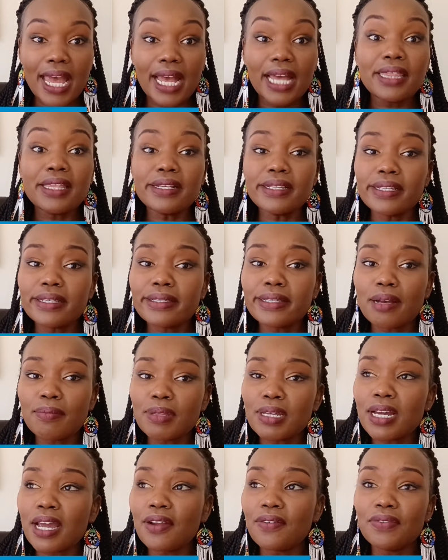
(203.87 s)
And this is
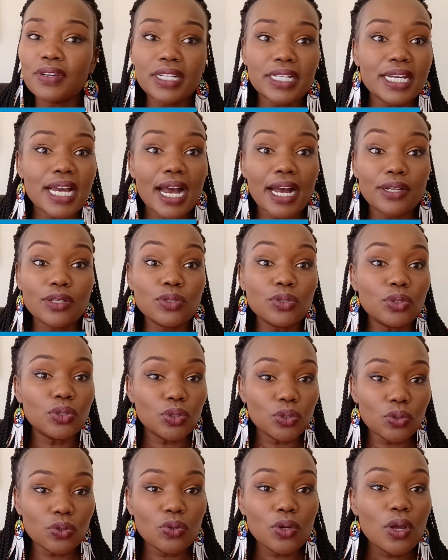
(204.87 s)
something I really had to
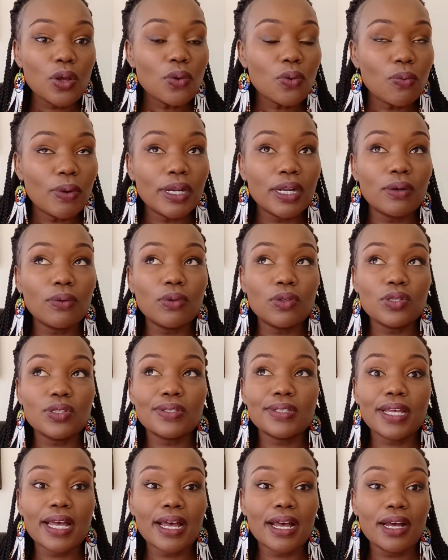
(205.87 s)
do when I
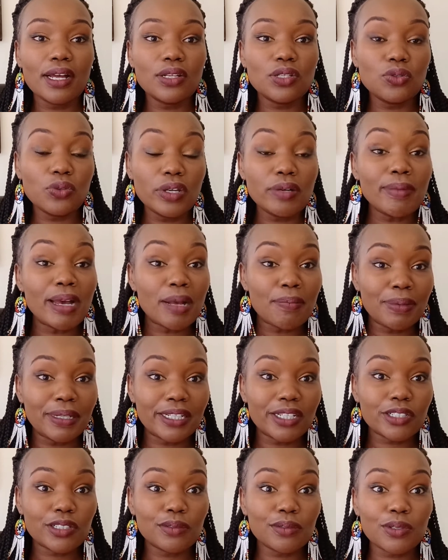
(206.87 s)
was doing my
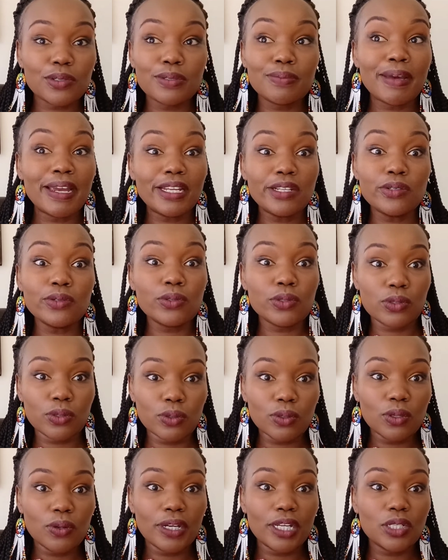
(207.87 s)
application because mine took
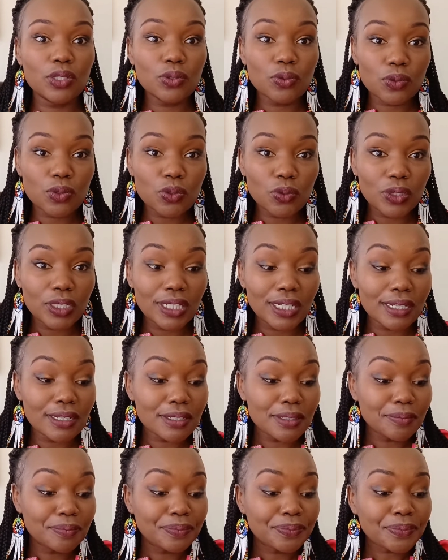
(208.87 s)
so long. It took 2
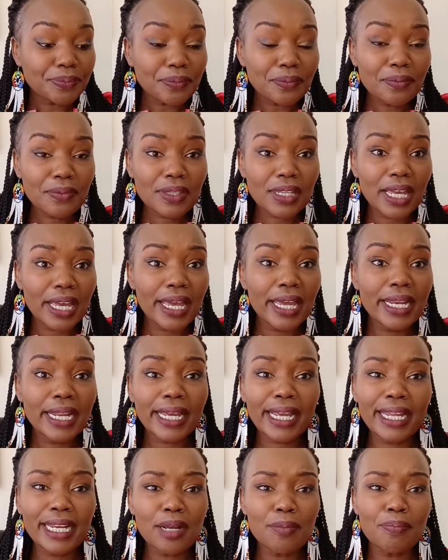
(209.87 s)
years. And
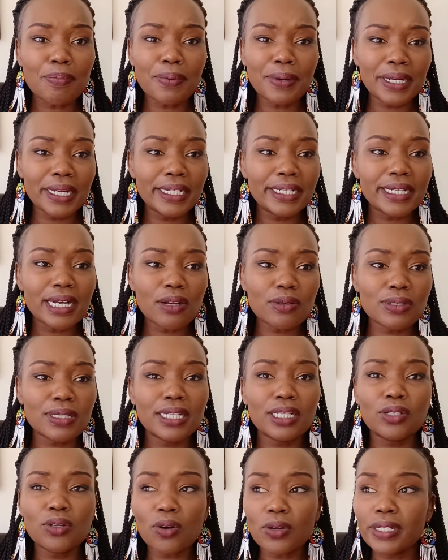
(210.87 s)
I kind of prayed. I was
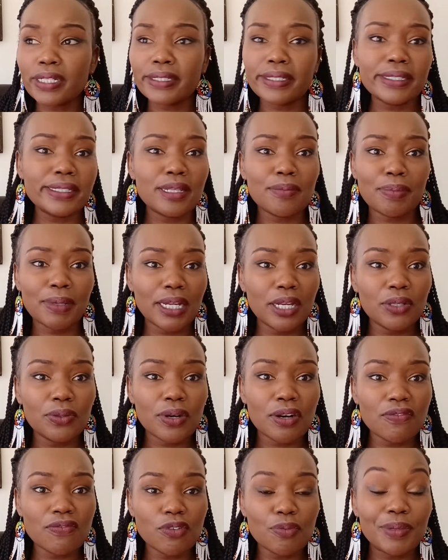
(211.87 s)
like, God, is this the plan
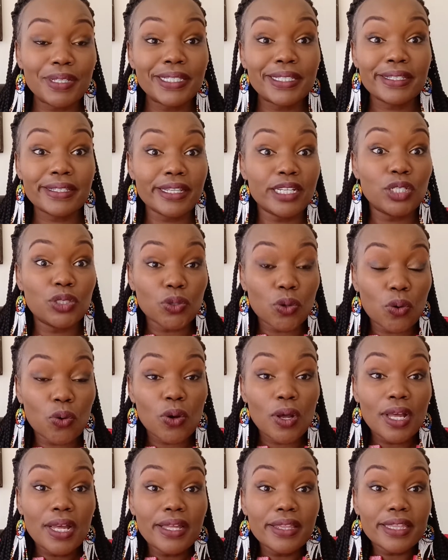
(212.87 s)
you have for me? Is this the
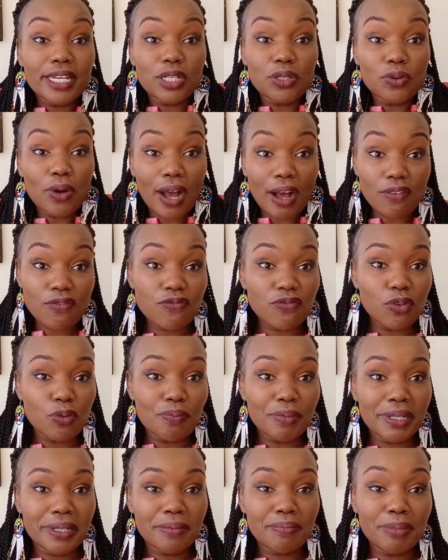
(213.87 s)
door that you have for
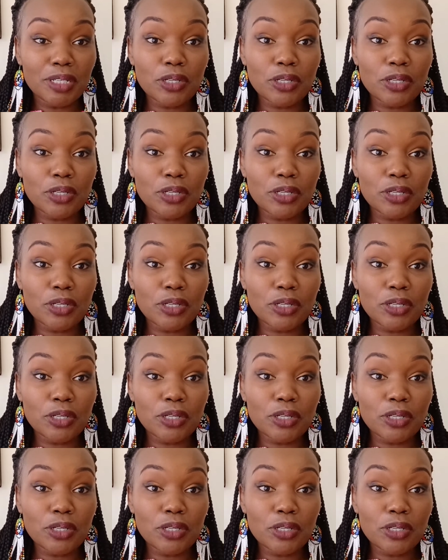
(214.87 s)
me?